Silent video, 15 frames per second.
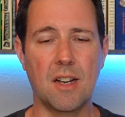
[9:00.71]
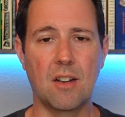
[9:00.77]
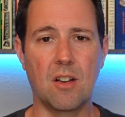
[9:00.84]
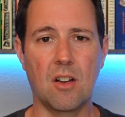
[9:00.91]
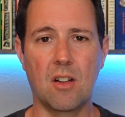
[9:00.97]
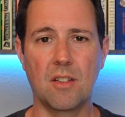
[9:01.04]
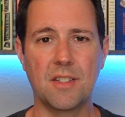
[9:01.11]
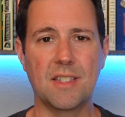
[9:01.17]
at
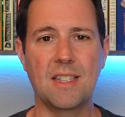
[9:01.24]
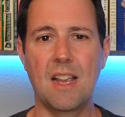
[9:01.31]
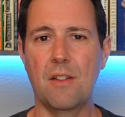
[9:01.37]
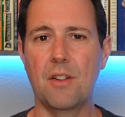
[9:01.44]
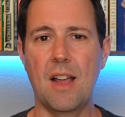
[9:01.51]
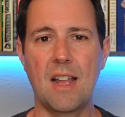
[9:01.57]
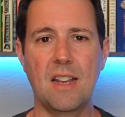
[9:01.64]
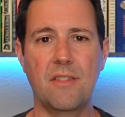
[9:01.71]
all, has
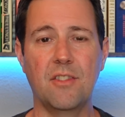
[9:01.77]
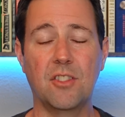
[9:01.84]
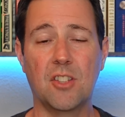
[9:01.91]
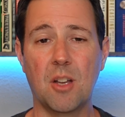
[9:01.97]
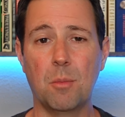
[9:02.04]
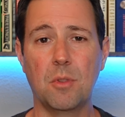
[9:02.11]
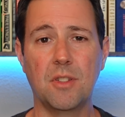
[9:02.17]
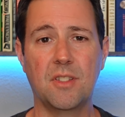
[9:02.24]
never had even
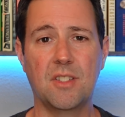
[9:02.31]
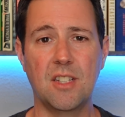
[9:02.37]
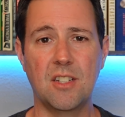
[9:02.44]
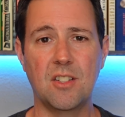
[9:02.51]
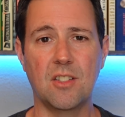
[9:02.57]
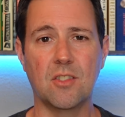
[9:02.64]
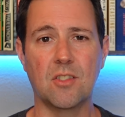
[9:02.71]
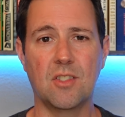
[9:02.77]
double
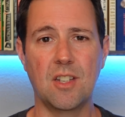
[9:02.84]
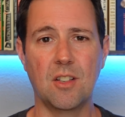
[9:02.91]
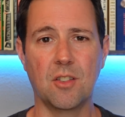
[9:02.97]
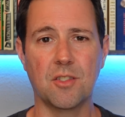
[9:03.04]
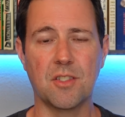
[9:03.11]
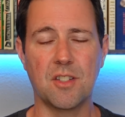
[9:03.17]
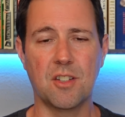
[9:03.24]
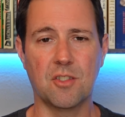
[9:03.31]
digit
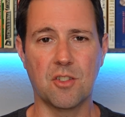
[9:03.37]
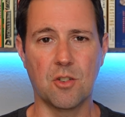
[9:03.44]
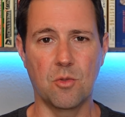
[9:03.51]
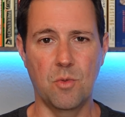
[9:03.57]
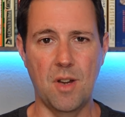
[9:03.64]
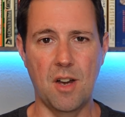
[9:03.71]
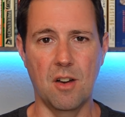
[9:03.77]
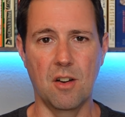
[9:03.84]
steals in his
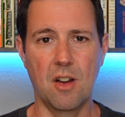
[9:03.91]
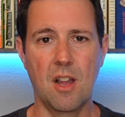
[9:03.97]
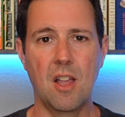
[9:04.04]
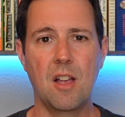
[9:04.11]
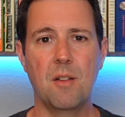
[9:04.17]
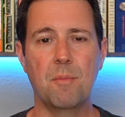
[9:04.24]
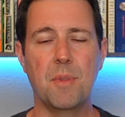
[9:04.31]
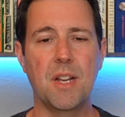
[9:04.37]
career,
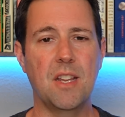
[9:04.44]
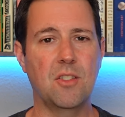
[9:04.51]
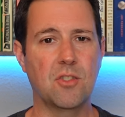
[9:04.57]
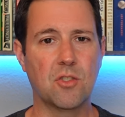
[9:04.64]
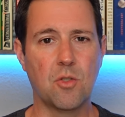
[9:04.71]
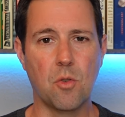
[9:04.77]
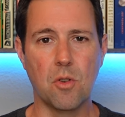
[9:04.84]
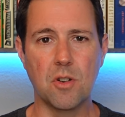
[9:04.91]
but he
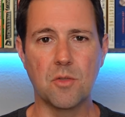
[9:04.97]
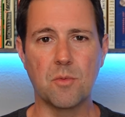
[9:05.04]
scores